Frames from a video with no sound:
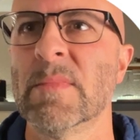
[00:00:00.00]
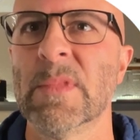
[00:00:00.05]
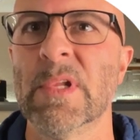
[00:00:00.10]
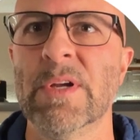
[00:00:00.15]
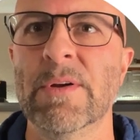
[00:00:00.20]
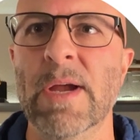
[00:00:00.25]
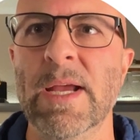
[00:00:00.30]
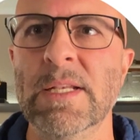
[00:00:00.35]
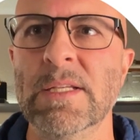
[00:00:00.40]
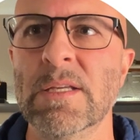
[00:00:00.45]

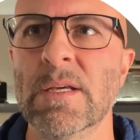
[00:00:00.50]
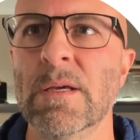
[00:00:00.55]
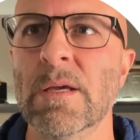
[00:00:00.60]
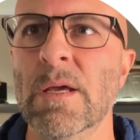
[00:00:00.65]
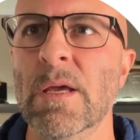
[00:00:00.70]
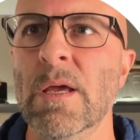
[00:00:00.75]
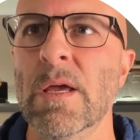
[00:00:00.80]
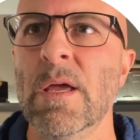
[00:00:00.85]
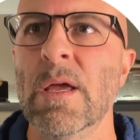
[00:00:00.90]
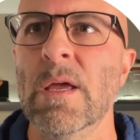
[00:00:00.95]
Great.
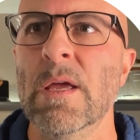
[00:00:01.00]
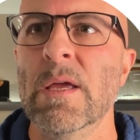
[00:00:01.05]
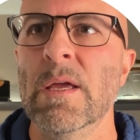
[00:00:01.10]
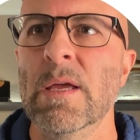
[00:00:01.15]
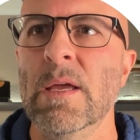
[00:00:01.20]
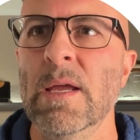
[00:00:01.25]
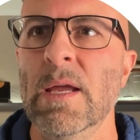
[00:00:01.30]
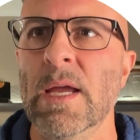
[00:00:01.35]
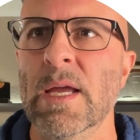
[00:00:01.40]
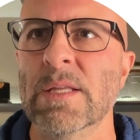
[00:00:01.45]

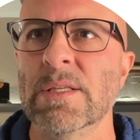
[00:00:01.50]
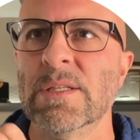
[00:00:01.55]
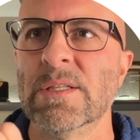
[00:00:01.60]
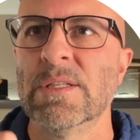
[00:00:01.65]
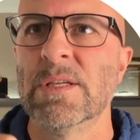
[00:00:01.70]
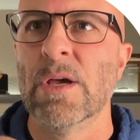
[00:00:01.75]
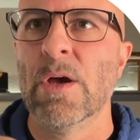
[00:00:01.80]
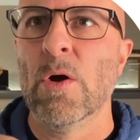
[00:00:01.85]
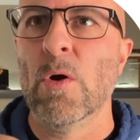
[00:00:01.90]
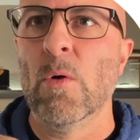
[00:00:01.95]
And
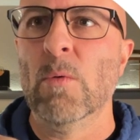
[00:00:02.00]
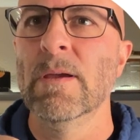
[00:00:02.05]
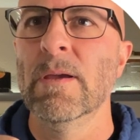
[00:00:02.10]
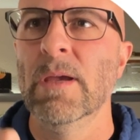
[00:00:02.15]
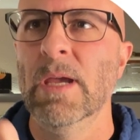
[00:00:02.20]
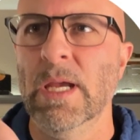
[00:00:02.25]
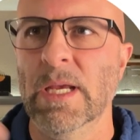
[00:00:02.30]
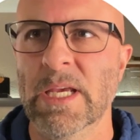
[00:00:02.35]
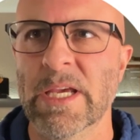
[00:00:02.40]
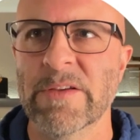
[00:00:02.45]
so
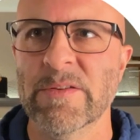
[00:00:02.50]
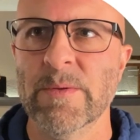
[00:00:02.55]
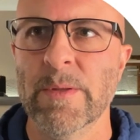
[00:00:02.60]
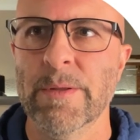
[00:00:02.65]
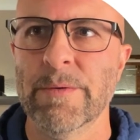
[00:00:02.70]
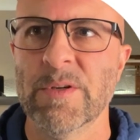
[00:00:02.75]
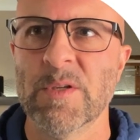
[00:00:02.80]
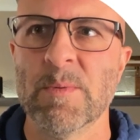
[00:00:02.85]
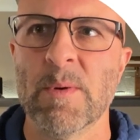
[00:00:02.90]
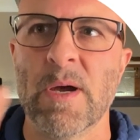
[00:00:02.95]
it gives me the
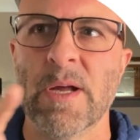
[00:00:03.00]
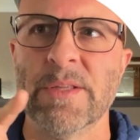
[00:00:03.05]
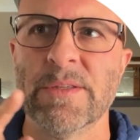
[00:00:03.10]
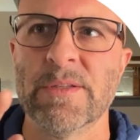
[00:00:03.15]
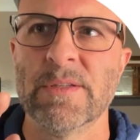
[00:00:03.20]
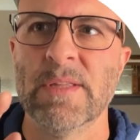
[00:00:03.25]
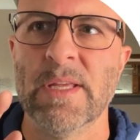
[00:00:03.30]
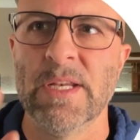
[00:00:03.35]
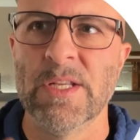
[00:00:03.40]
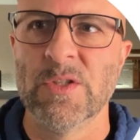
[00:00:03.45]
response
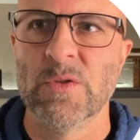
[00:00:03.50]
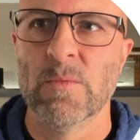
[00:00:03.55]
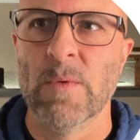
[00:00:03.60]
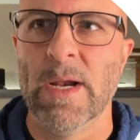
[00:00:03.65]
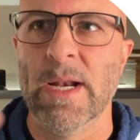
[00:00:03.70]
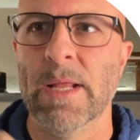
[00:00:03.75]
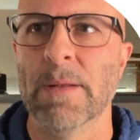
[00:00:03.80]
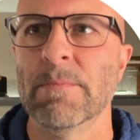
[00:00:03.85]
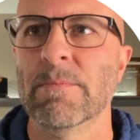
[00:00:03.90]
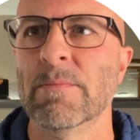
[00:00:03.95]
that it's
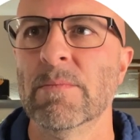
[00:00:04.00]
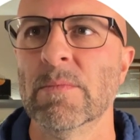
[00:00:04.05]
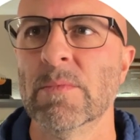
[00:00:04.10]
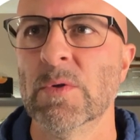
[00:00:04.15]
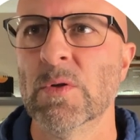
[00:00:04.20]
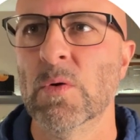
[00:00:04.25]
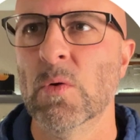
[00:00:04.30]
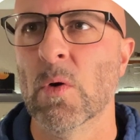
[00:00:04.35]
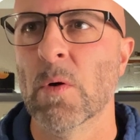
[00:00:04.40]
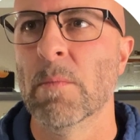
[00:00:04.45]
Reddit.
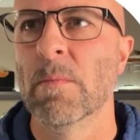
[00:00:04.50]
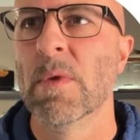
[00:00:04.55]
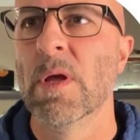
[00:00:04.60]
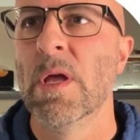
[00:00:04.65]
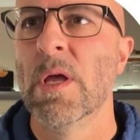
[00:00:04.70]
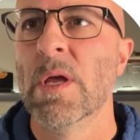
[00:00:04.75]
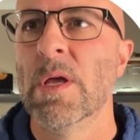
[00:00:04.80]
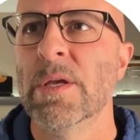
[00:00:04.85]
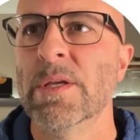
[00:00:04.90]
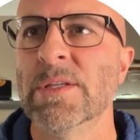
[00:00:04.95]
Cool.
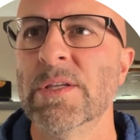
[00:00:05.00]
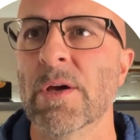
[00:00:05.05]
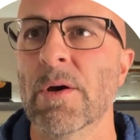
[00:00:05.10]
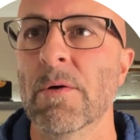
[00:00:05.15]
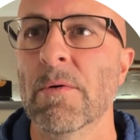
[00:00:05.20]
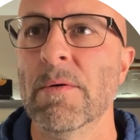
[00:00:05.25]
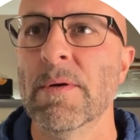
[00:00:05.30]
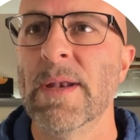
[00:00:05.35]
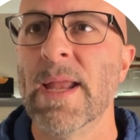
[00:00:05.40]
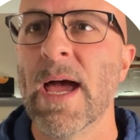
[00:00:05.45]
So
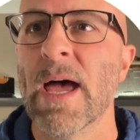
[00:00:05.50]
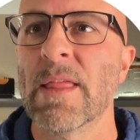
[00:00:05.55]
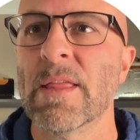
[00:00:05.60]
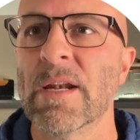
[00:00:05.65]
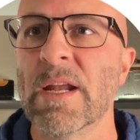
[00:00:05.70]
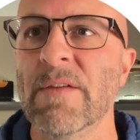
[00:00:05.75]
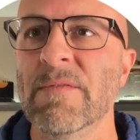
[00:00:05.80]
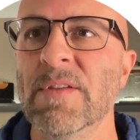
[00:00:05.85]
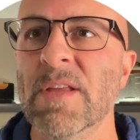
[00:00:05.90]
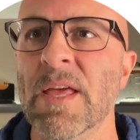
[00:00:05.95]
now that
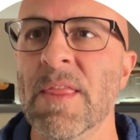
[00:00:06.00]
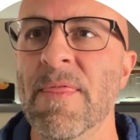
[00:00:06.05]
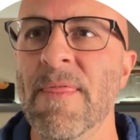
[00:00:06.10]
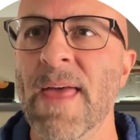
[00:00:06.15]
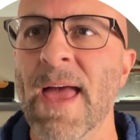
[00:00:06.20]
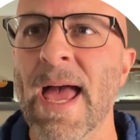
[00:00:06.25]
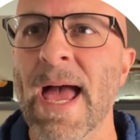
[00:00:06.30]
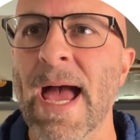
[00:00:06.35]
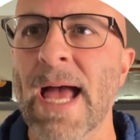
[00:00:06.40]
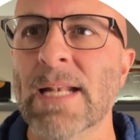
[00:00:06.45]
I've done
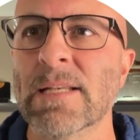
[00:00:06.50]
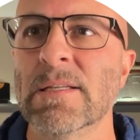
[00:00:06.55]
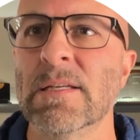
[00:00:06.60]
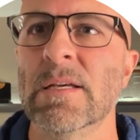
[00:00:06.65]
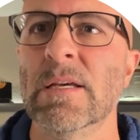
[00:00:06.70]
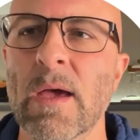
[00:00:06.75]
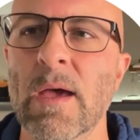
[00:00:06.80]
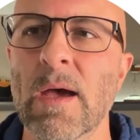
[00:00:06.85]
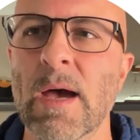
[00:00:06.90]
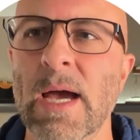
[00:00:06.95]
that,
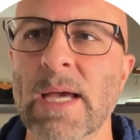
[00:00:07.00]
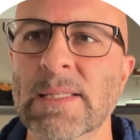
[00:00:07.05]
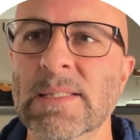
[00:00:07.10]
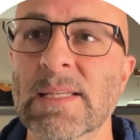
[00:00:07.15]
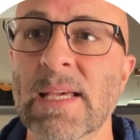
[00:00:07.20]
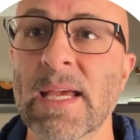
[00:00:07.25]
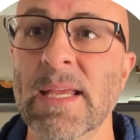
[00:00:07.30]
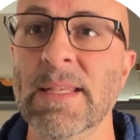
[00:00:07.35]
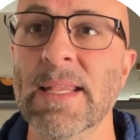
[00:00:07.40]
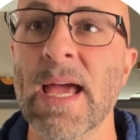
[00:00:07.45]
I
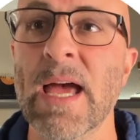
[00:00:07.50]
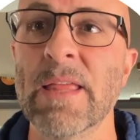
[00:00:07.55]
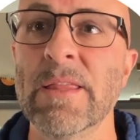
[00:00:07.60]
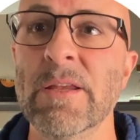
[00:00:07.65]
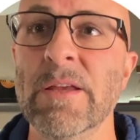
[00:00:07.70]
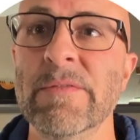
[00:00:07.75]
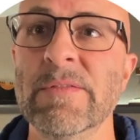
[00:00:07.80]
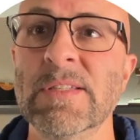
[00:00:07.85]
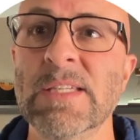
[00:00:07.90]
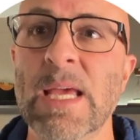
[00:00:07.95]
say, now that you
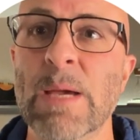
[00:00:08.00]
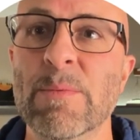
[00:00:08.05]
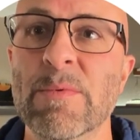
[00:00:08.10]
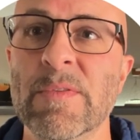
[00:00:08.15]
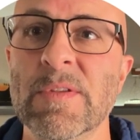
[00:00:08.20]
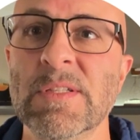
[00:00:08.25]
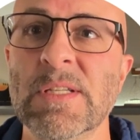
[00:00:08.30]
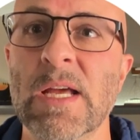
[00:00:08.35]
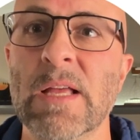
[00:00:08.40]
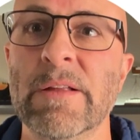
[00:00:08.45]
have a sample of the
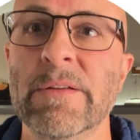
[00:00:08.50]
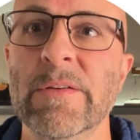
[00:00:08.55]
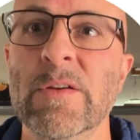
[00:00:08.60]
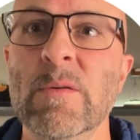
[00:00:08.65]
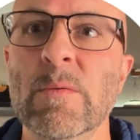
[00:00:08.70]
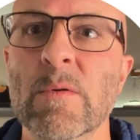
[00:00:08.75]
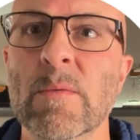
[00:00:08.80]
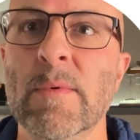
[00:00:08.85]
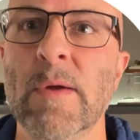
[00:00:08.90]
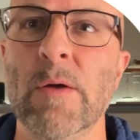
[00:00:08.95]
style of
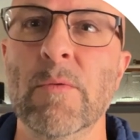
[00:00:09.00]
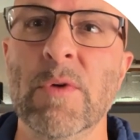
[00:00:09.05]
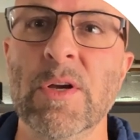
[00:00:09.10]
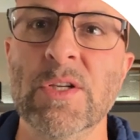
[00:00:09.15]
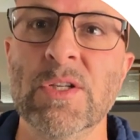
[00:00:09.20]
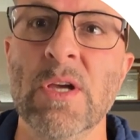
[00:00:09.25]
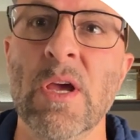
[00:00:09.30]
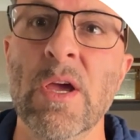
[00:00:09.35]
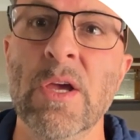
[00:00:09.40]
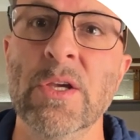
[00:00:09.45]
humor by
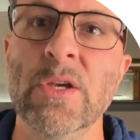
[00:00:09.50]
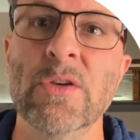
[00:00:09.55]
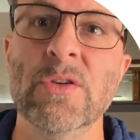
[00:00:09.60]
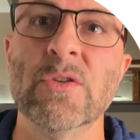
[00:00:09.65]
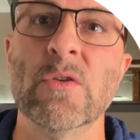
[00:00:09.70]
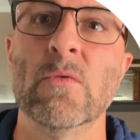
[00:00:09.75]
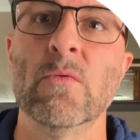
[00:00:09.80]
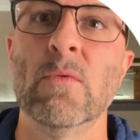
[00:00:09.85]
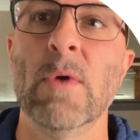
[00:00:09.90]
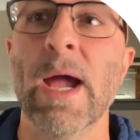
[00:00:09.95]
which you
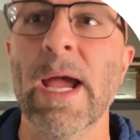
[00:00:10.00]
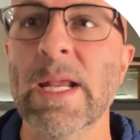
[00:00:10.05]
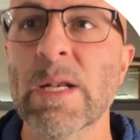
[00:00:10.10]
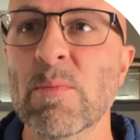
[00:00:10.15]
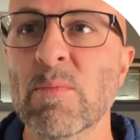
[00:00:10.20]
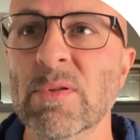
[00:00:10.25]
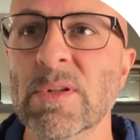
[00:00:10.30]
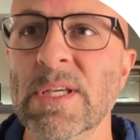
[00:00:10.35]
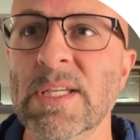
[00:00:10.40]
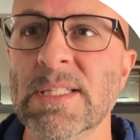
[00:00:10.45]
should write,
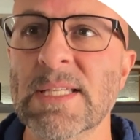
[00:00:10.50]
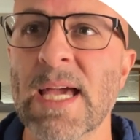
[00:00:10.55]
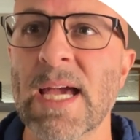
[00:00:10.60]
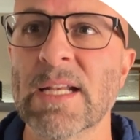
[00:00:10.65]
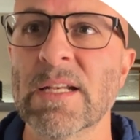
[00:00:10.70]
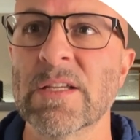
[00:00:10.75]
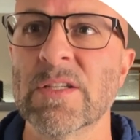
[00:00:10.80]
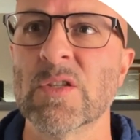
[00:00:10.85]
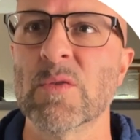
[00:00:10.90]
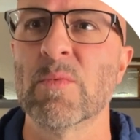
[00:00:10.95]
please act
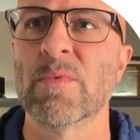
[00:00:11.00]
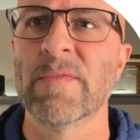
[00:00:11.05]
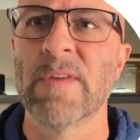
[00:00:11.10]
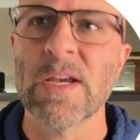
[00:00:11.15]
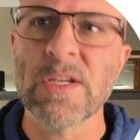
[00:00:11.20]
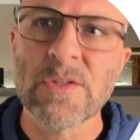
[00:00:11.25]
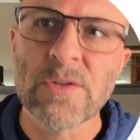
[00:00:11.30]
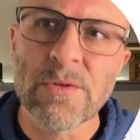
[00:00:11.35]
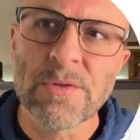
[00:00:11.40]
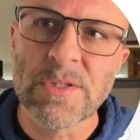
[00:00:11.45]
as a
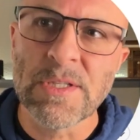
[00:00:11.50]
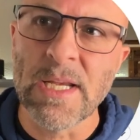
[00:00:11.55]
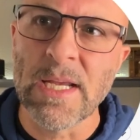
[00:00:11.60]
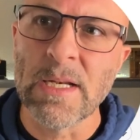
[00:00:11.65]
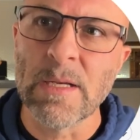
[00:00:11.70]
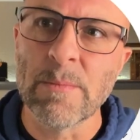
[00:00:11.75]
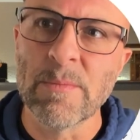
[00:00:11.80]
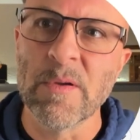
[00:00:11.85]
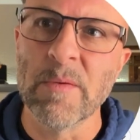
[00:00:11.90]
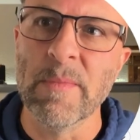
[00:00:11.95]
professional
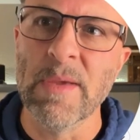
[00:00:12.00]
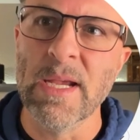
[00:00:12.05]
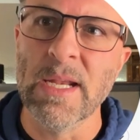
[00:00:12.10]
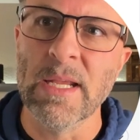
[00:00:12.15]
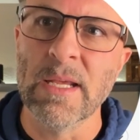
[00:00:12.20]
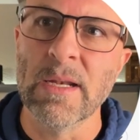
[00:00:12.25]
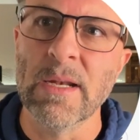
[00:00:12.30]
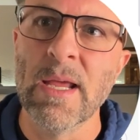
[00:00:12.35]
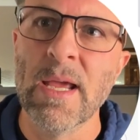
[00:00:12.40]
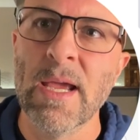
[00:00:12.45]
stand-up
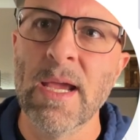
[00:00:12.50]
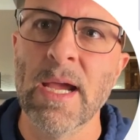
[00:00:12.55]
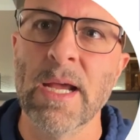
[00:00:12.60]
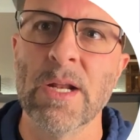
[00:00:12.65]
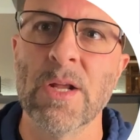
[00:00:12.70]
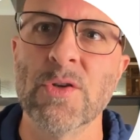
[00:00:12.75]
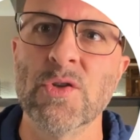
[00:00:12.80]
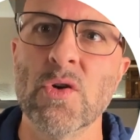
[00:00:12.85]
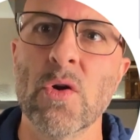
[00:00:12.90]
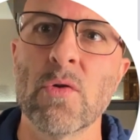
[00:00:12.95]
comedian and
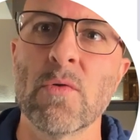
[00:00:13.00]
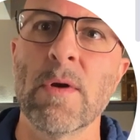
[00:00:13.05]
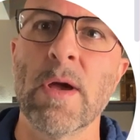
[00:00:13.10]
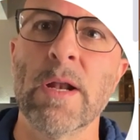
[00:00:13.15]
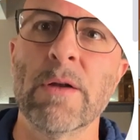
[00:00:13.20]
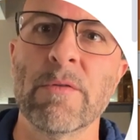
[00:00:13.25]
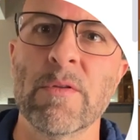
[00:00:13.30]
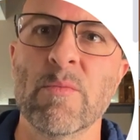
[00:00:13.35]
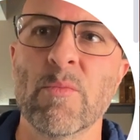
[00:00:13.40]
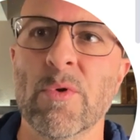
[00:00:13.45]
a joke writer
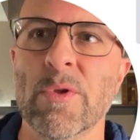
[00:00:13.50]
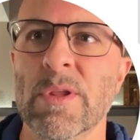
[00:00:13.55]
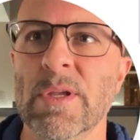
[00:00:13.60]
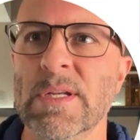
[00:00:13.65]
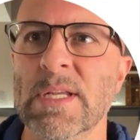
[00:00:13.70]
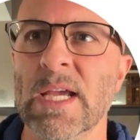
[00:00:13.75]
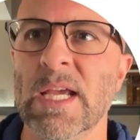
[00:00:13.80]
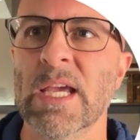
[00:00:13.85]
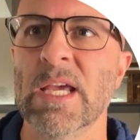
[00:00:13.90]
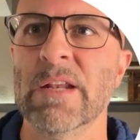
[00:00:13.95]
with more than a
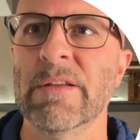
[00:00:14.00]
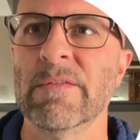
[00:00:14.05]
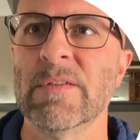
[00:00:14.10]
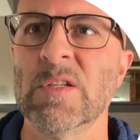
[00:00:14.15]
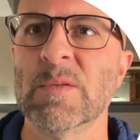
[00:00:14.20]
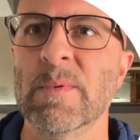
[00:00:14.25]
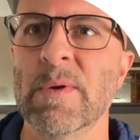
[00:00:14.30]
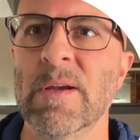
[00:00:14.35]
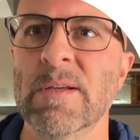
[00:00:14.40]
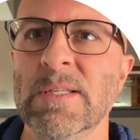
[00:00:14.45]
decade of
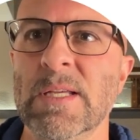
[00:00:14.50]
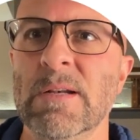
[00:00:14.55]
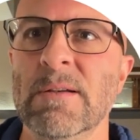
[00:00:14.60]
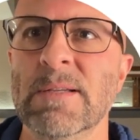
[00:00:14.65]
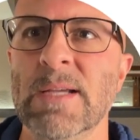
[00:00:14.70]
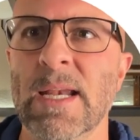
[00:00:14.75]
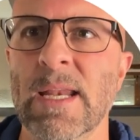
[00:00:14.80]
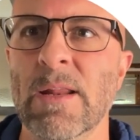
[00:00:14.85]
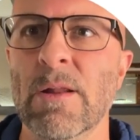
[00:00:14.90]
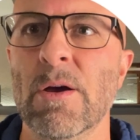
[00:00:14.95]
experience
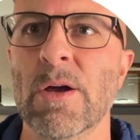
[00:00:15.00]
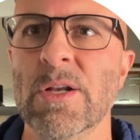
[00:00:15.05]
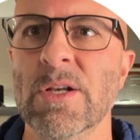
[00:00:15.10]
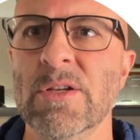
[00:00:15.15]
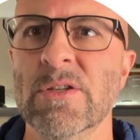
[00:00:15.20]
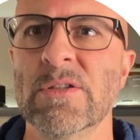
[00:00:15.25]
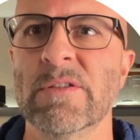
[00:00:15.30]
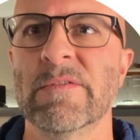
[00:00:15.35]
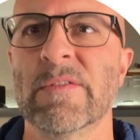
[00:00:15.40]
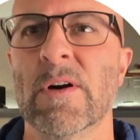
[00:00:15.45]
entertaining
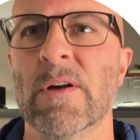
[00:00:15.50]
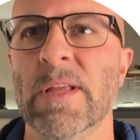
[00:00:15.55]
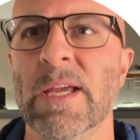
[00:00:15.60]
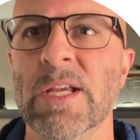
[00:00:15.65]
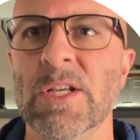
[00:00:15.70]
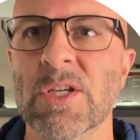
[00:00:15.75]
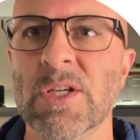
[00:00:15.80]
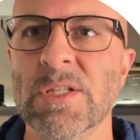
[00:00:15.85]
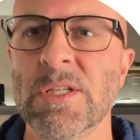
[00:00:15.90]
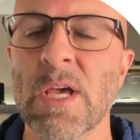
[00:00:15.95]
audiences of all
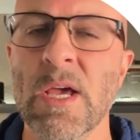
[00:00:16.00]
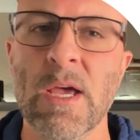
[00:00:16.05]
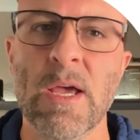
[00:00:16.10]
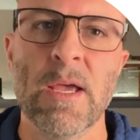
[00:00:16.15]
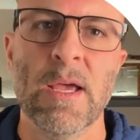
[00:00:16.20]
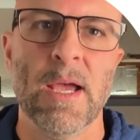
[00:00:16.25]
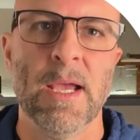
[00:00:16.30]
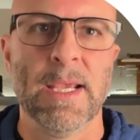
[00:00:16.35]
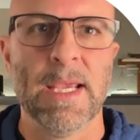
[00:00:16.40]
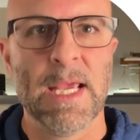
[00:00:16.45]
ages.
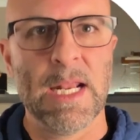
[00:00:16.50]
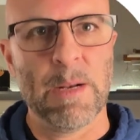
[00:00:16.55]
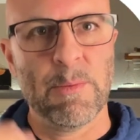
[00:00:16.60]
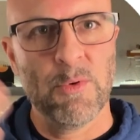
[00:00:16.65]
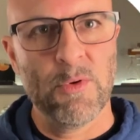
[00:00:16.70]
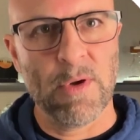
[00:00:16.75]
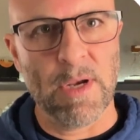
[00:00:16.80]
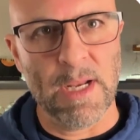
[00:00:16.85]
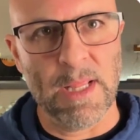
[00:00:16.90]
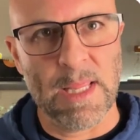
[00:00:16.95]
Again, I'm
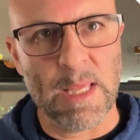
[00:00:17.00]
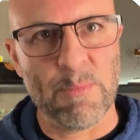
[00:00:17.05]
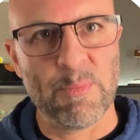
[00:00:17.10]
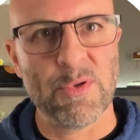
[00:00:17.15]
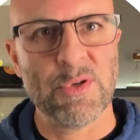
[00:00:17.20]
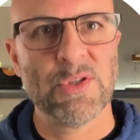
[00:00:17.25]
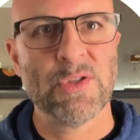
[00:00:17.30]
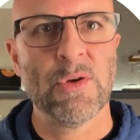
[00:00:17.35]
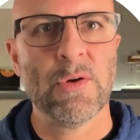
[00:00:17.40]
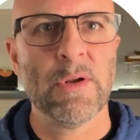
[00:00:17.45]
creating that
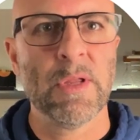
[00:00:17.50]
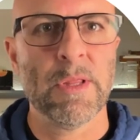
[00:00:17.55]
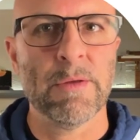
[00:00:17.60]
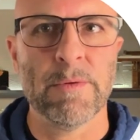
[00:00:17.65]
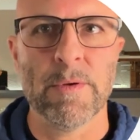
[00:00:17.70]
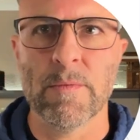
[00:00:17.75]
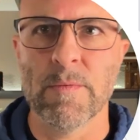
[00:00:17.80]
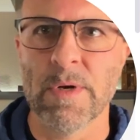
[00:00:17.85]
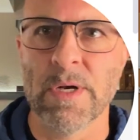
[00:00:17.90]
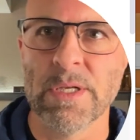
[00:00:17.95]
persona that
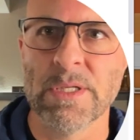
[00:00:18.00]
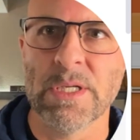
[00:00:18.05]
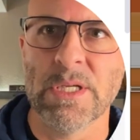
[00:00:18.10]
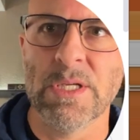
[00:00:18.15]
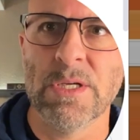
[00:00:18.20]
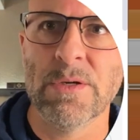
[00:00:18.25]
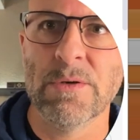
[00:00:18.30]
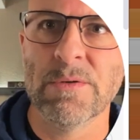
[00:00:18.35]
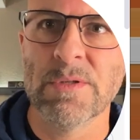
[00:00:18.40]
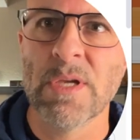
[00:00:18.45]
we wanted to
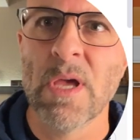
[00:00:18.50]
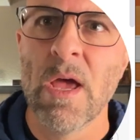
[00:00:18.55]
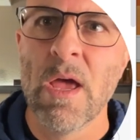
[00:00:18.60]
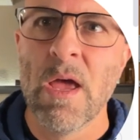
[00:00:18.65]
use.